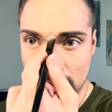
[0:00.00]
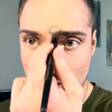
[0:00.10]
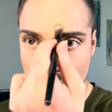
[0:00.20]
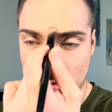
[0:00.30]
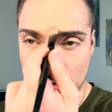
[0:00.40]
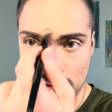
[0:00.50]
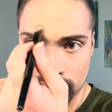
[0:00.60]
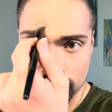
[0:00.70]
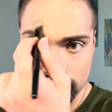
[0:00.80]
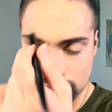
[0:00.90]
and
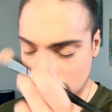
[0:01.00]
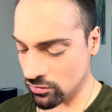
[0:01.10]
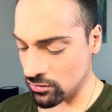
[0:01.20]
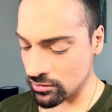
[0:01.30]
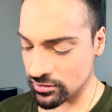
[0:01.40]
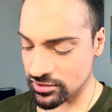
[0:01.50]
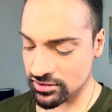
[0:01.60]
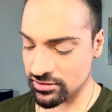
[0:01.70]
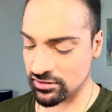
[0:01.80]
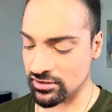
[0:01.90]
up
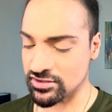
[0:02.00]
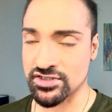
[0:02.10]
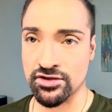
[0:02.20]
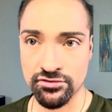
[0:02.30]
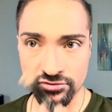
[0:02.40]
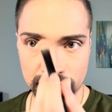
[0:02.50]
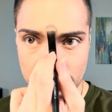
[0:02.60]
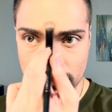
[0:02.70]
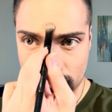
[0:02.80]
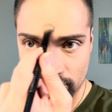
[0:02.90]
towards the center of the
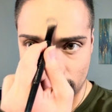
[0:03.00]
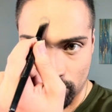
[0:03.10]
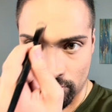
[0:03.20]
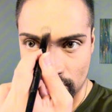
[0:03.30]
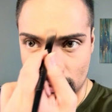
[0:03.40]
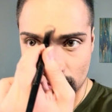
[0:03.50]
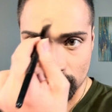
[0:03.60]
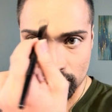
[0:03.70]
forehead.